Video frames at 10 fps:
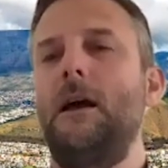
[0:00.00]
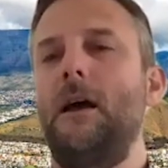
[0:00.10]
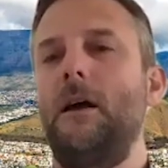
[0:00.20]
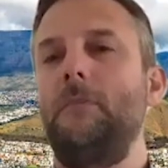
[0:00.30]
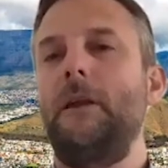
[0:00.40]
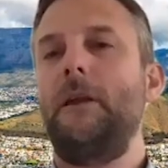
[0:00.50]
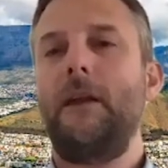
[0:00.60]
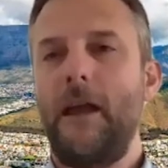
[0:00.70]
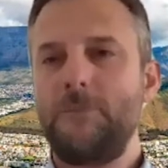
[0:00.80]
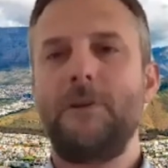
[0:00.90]

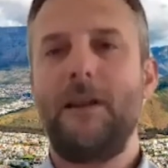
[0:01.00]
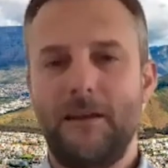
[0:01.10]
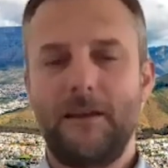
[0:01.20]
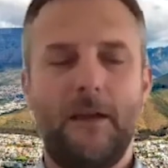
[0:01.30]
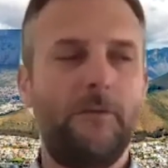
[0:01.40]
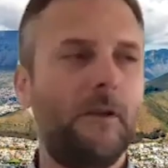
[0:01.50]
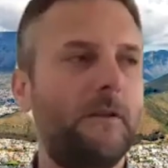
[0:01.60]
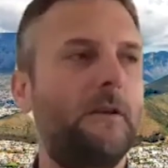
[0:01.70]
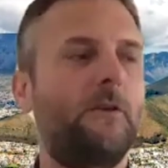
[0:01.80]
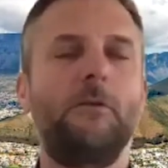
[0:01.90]
engagement, like I gave
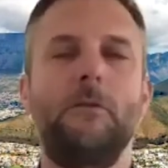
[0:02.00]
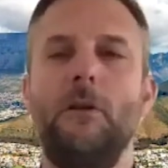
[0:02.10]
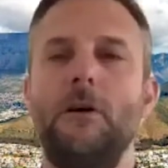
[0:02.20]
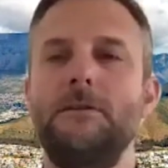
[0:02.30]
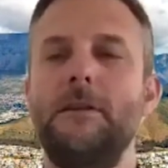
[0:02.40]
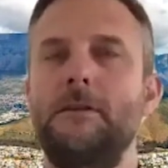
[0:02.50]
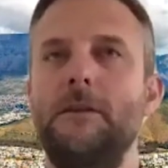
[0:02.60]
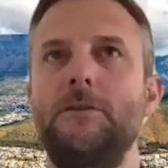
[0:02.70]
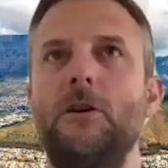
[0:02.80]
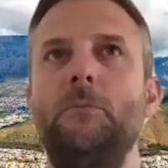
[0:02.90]
the Google Glass
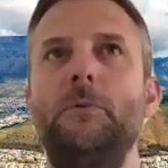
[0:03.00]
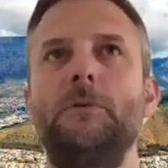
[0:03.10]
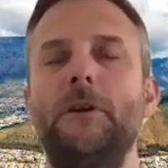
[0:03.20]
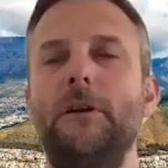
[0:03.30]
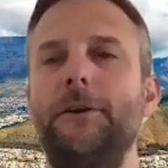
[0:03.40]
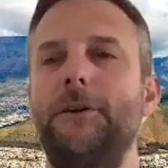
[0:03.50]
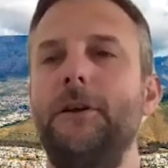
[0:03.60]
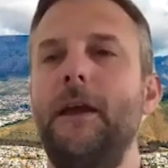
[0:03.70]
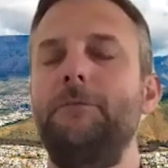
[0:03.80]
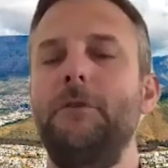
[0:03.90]
example. You don't
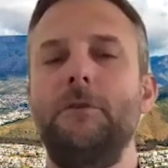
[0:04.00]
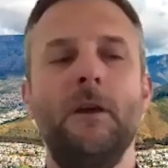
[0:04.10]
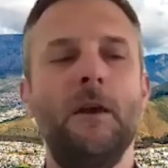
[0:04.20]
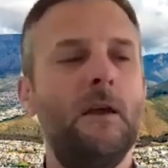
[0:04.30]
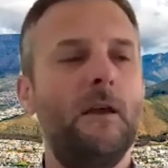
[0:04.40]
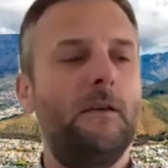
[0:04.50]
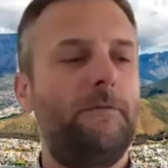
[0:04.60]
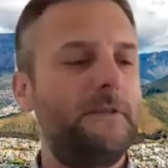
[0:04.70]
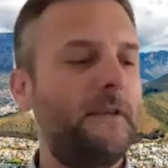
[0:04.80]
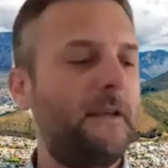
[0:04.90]
have to
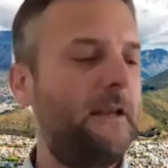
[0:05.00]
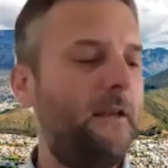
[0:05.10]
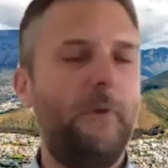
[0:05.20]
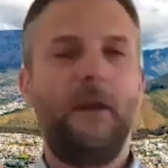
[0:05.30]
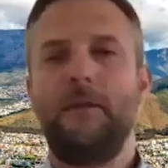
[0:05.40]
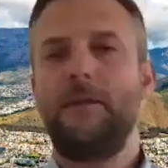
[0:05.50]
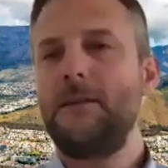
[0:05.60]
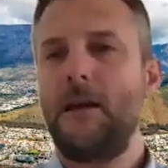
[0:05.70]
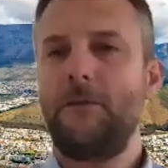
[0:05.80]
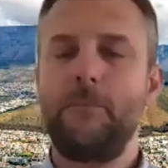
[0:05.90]
physically be at the site
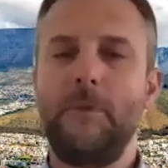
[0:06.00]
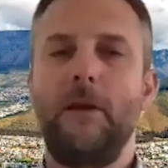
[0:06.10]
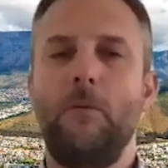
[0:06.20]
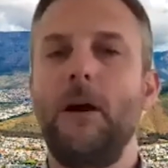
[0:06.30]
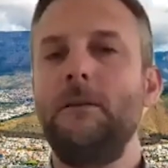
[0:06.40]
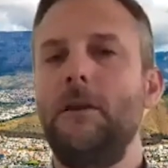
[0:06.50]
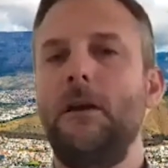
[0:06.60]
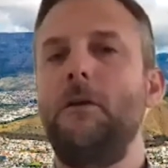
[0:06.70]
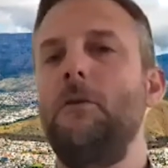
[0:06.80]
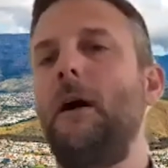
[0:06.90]
from day one. You
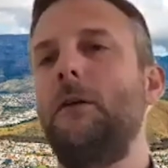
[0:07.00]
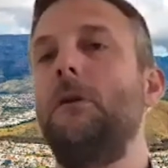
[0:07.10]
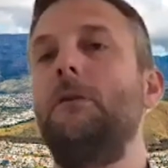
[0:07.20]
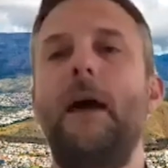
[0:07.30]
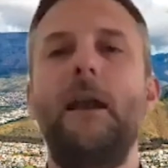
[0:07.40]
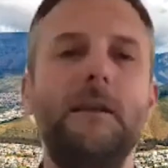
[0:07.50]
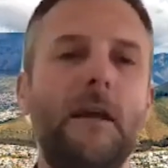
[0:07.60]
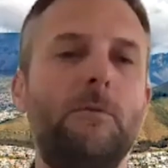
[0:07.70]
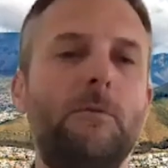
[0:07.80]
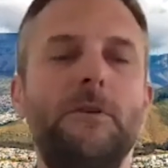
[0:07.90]
might want to validate
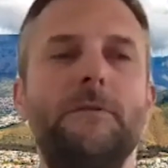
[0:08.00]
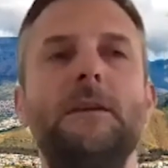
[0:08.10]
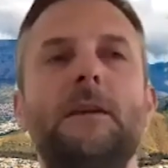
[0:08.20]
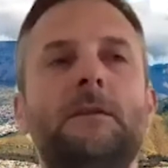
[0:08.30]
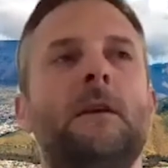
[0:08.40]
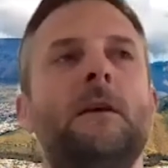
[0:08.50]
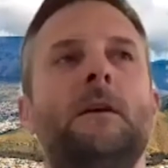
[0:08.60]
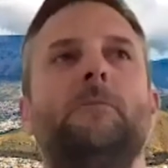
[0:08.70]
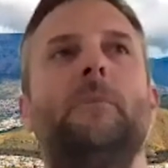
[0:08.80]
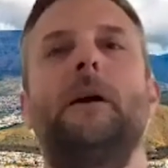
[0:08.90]
what you've seen,
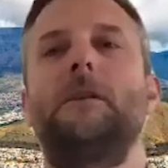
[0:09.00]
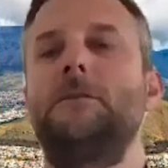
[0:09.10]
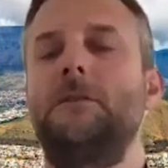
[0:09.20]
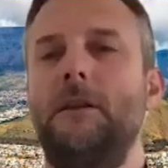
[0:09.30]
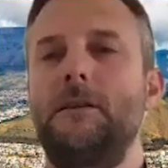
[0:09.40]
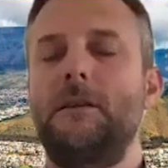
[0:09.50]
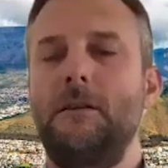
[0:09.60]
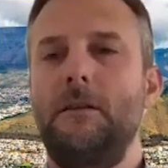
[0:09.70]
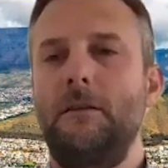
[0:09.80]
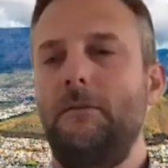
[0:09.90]
but there's
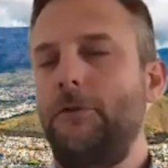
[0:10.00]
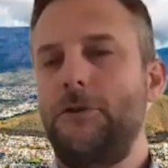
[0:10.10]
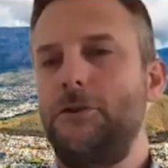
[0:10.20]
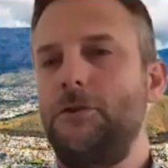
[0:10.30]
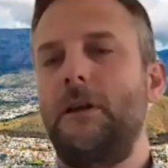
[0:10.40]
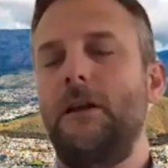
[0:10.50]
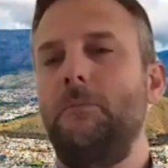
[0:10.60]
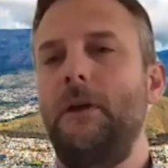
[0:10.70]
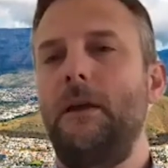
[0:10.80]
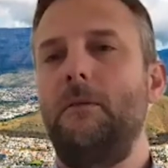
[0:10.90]
for sure going to
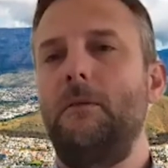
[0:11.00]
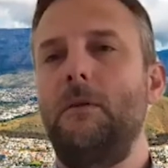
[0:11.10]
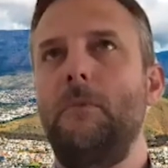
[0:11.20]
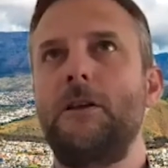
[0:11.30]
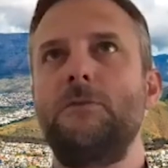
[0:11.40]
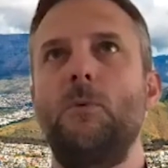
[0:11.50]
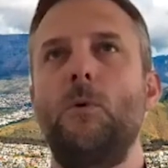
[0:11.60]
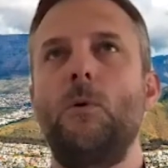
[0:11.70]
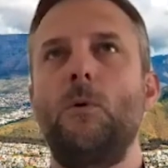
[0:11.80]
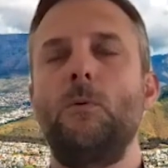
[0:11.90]
be a much
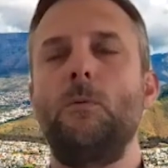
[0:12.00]
more